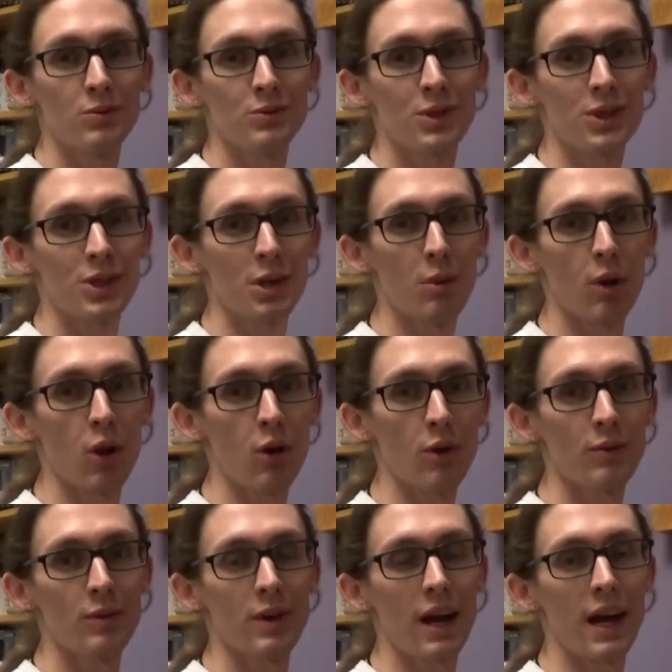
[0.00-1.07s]
can come along
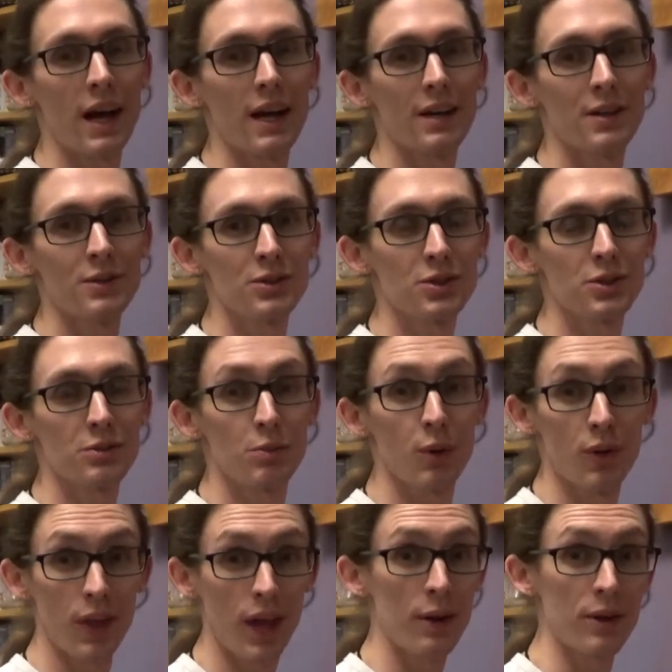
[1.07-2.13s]
and put
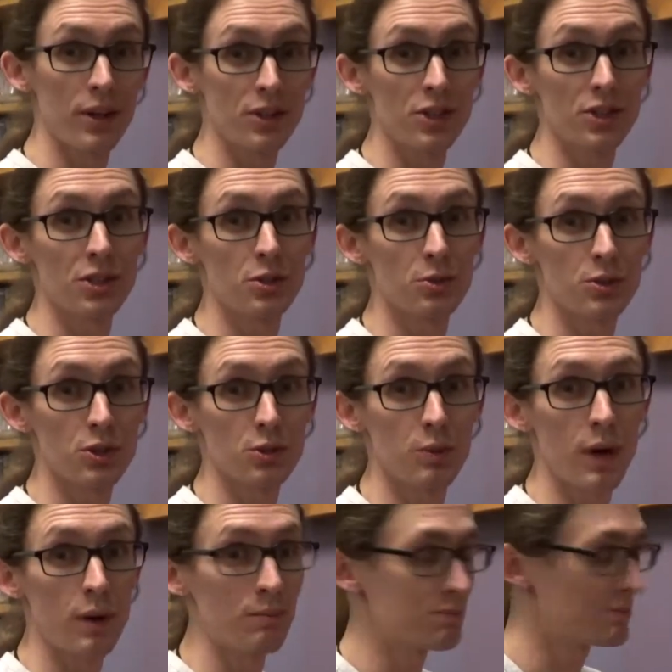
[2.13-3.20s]
their energies into it as
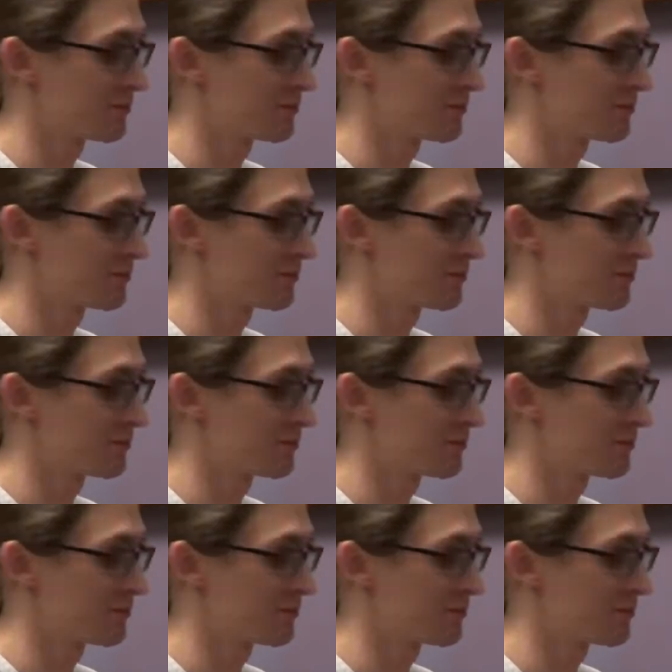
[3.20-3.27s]
well